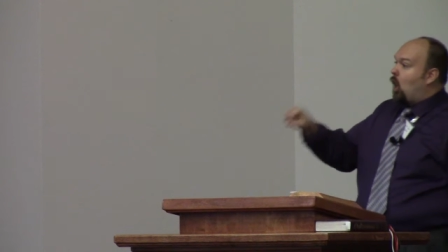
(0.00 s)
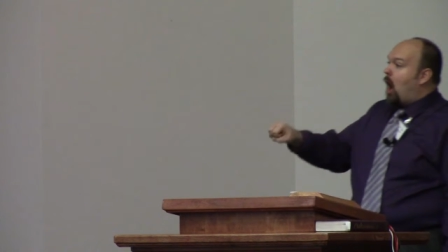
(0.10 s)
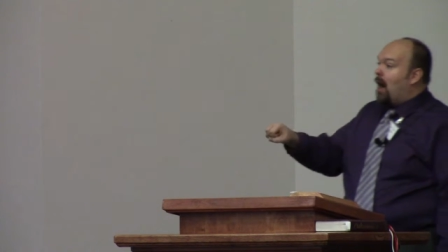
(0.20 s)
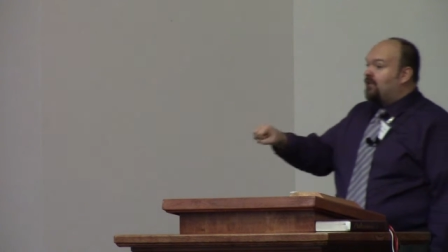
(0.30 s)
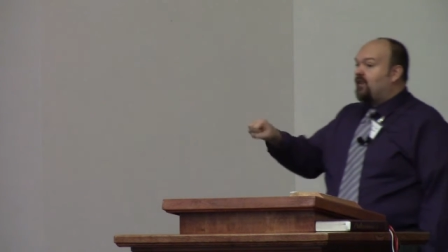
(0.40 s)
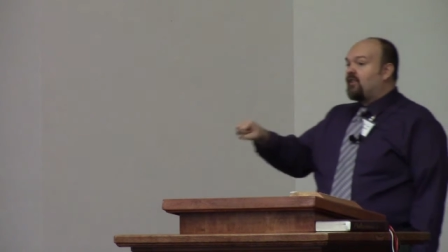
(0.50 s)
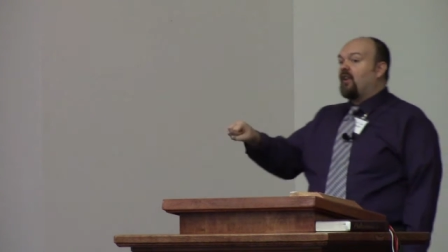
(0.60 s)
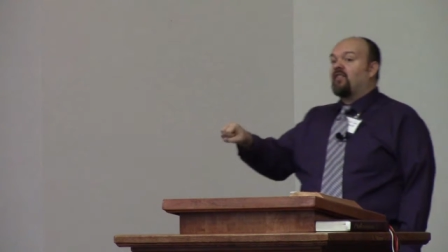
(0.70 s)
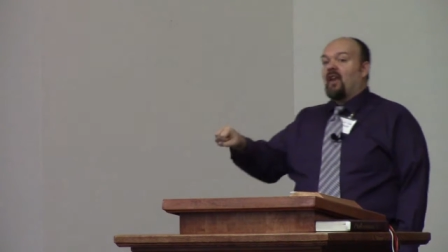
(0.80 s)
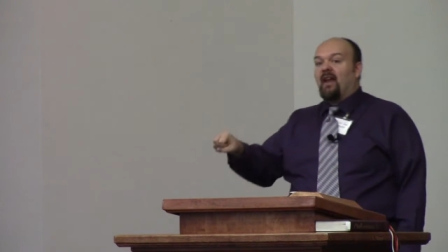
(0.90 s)
causes
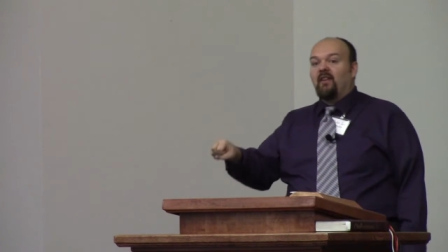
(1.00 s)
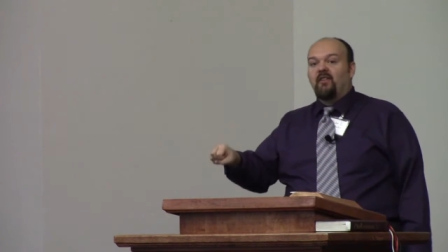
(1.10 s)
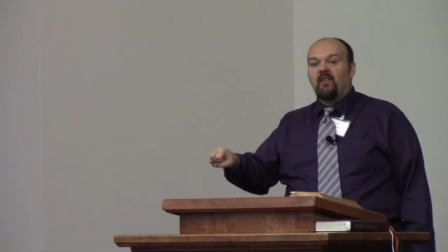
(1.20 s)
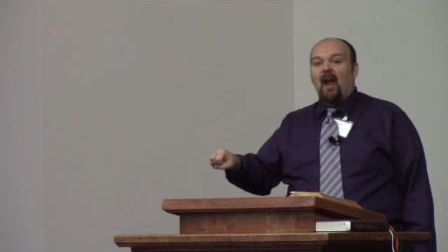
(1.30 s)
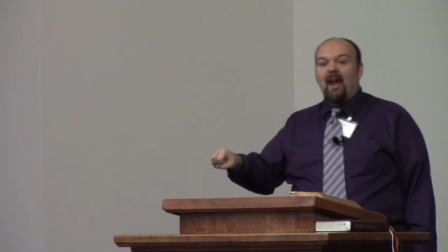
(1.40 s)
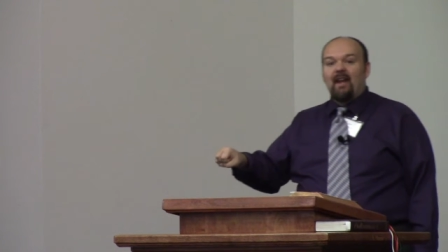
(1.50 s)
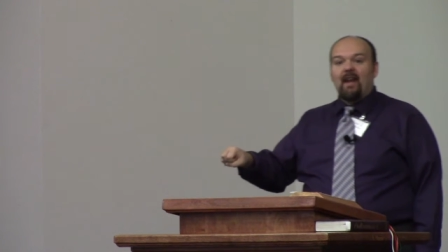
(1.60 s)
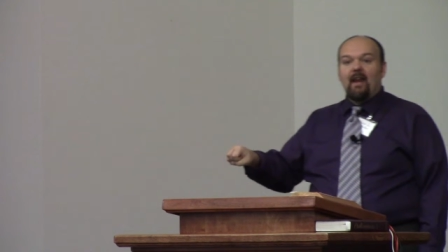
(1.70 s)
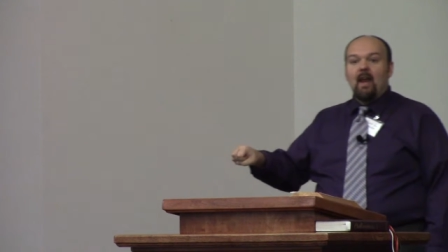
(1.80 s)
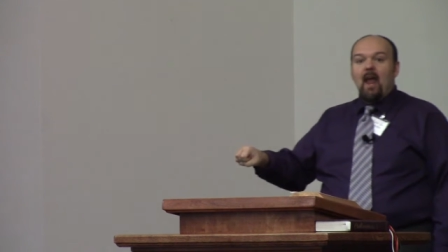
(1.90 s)
us
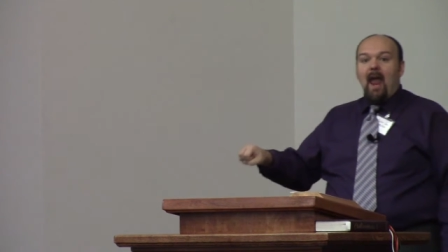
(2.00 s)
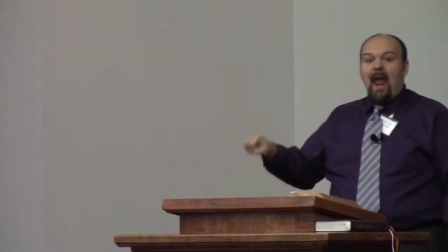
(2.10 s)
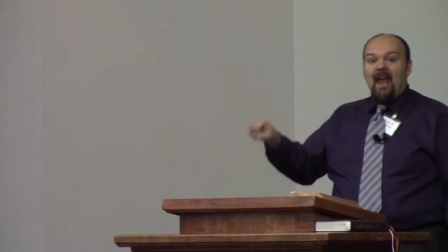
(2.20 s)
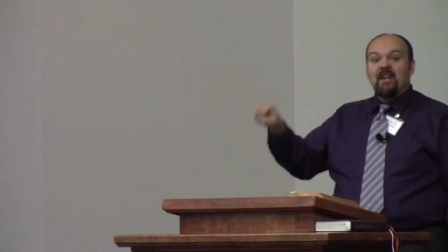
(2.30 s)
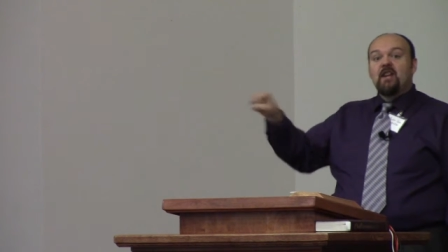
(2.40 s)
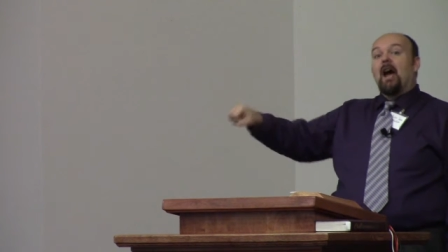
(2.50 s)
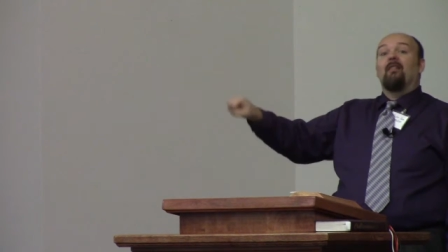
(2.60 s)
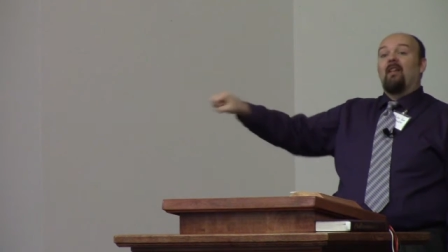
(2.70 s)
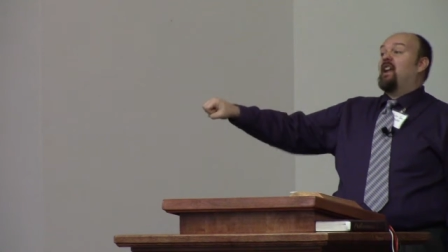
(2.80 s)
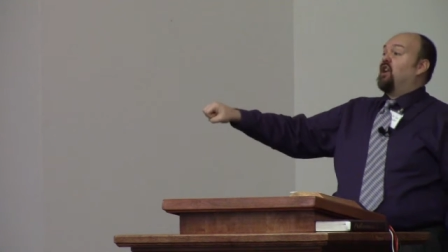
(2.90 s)
anxiety and
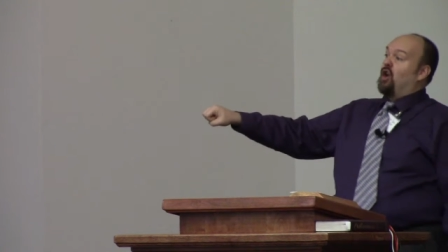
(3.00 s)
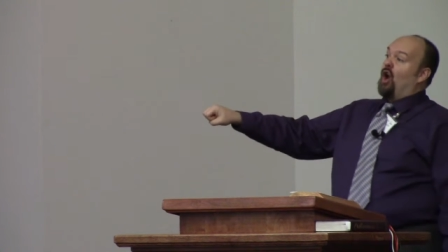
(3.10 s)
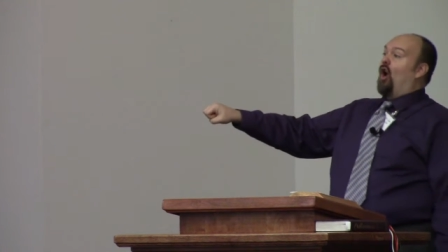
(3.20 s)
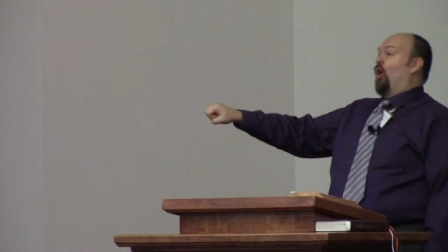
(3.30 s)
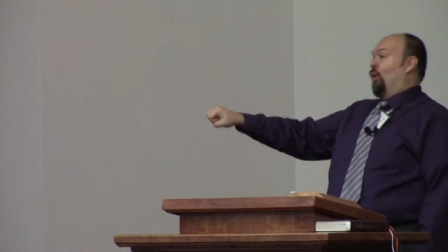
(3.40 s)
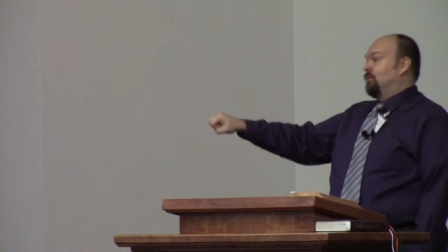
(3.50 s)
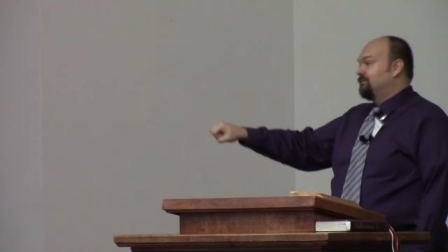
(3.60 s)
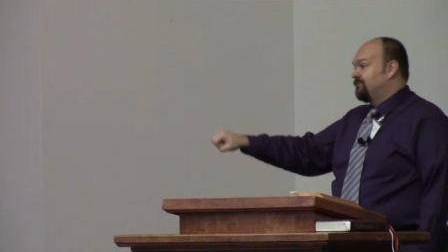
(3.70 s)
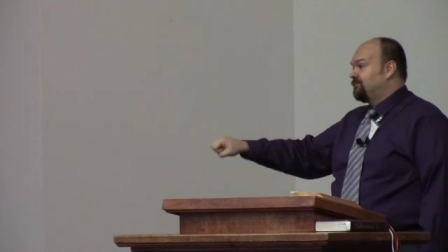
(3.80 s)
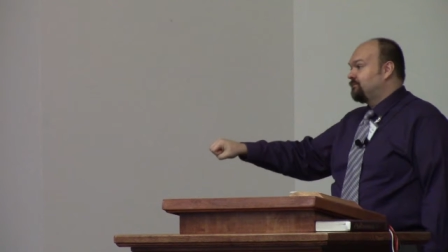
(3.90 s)
not let it go.
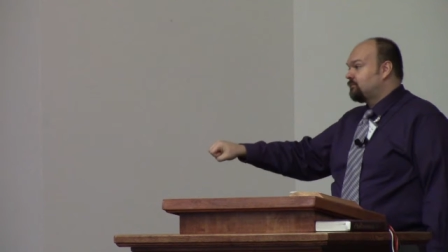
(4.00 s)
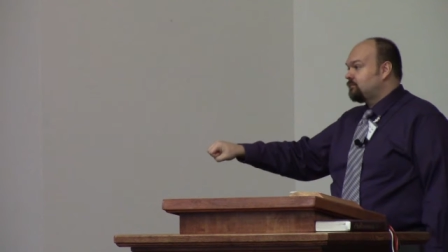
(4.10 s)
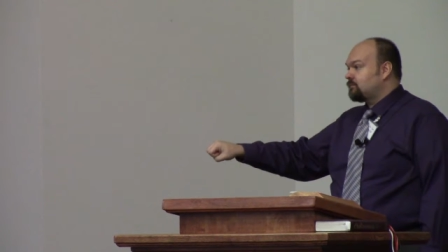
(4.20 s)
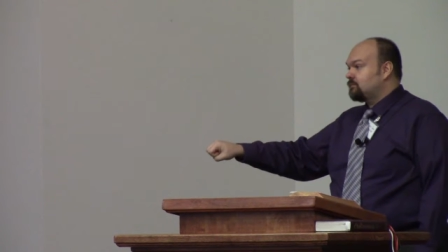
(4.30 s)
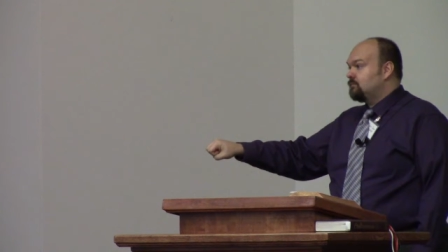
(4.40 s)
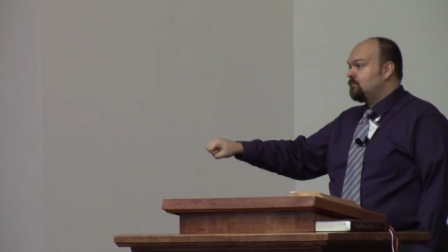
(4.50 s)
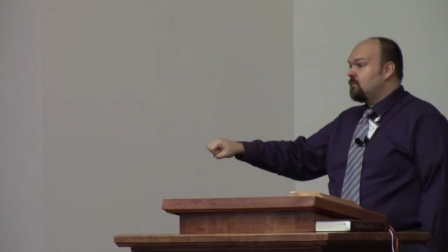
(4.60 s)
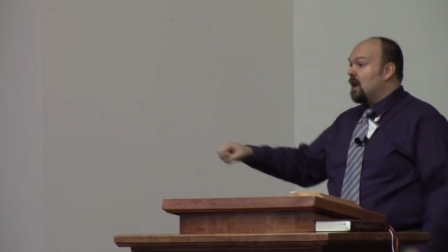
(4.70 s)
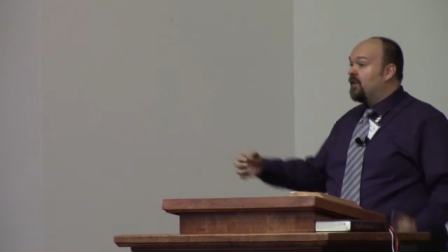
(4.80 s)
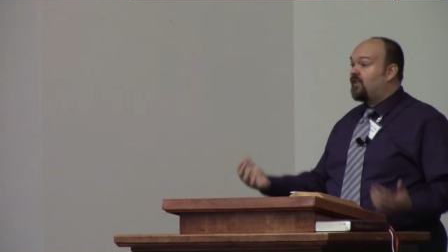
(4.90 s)

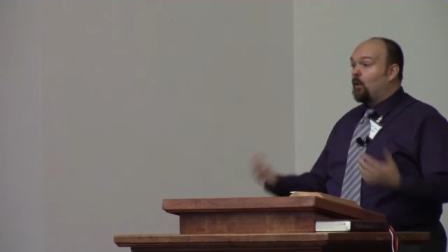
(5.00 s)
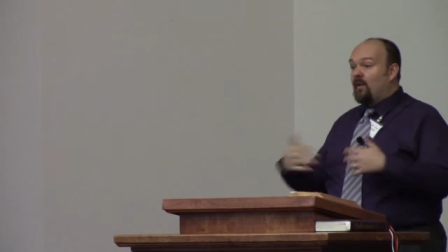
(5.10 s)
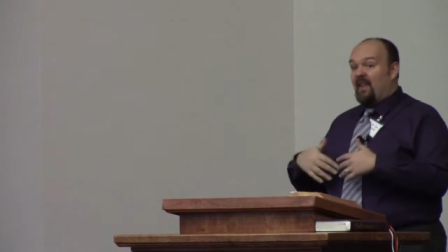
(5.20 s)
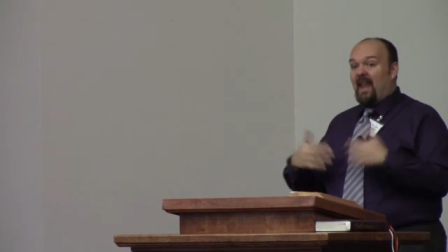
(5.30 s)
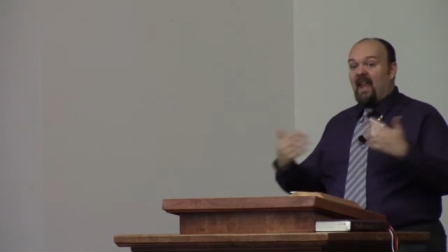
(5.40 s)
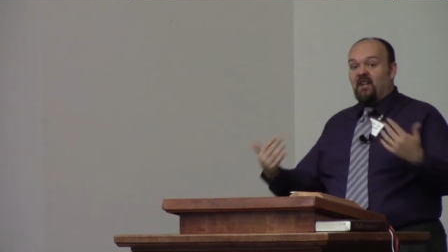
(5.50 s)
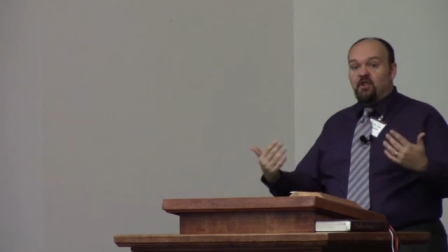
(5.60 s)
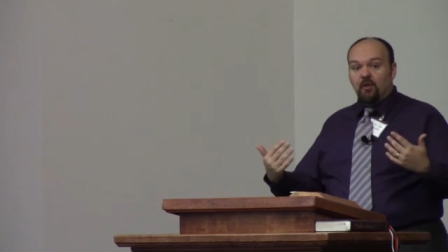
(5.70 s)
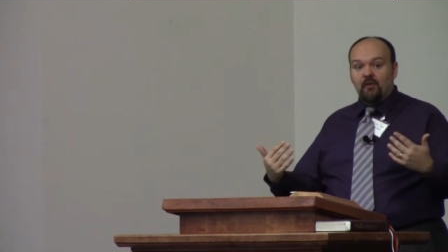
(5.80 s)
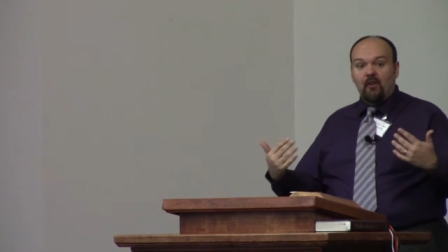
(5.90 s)
And so when the
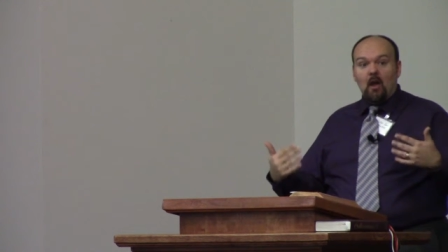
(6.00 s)
angels